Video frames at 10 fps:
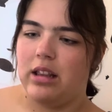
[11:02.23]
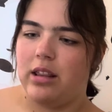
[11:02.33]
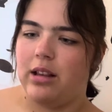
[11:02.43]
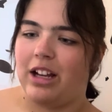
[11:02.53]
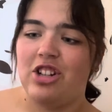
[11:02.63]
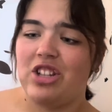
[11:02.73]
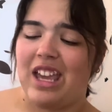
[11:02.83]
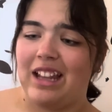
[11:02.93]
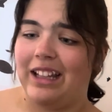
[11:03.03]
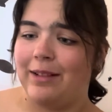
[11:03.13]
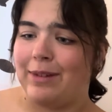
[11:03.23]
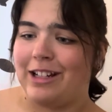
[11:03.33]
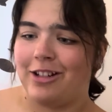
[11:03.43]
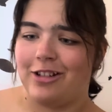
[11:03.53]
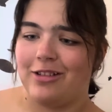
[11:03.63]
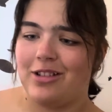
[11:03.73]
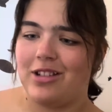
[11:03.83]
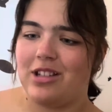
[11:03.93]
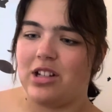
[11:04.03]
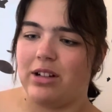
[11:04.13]
I just can't link my turns.
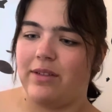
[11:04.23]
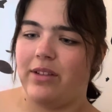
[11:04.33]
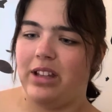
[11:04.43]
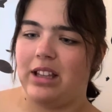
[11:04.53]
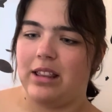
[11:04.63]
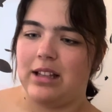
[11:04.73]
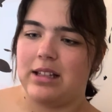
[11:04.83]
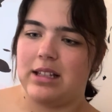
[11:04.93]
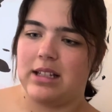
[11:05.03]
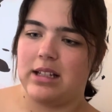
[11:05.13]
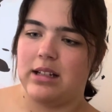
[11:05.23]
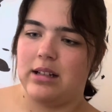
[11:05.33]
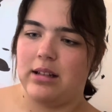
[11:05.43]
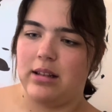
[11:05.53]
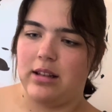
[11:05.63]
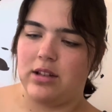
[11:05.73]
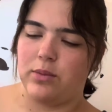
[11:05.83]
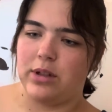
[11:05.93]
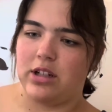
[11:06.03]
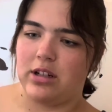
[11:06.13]
So I feel like this
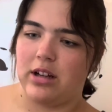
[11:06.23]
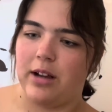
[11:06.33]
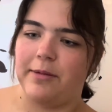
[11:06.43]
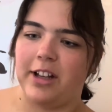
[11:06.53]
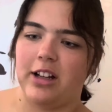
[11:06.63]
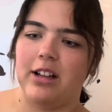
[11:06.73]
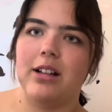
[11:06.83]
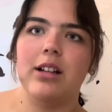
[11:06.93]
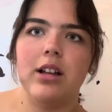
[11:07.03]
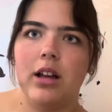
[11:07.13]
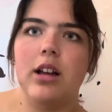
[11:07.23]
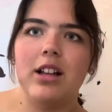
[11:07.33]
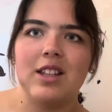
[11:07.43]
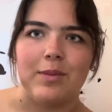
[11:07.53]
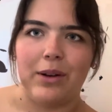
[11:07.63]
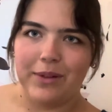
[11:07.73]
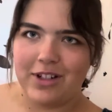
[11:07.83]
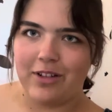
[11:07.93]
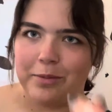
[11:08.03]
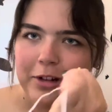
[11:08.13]
winter it's my
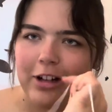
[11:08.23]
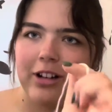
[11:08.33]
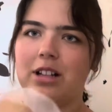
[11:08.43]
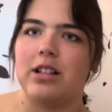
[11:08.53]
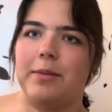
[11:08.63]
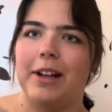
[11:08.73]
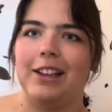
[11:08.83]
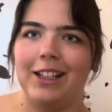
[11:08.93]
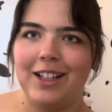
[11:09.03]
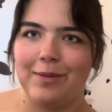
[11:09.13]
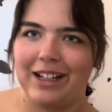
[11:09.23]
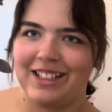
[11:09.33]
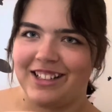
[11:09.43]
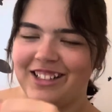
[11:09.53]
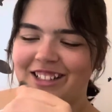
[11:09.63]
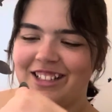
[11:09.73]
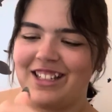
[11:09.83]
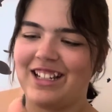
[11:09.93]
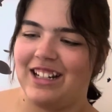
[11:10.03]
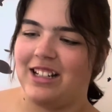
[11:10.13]
winter of progress. I'm gonna link my turns
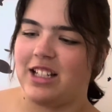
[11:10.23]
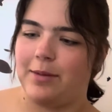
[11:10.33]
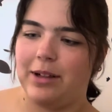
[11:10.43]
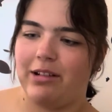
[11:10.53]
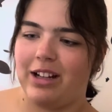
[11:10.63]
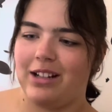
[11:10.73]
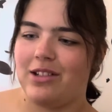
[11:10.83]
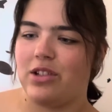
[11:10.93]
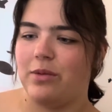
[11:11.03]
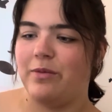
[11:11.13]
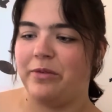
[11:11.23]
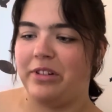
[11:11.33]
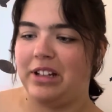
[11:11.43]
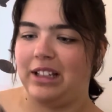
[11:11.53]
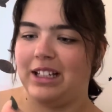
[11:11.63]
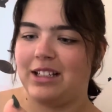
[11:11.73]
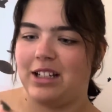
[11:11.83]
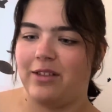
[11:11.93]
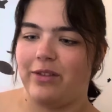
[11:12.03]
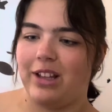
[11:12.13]
and it's gonna be great. So I'm really
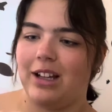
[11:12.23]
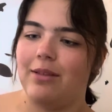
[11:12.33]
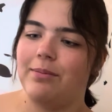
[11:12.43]
excited for that.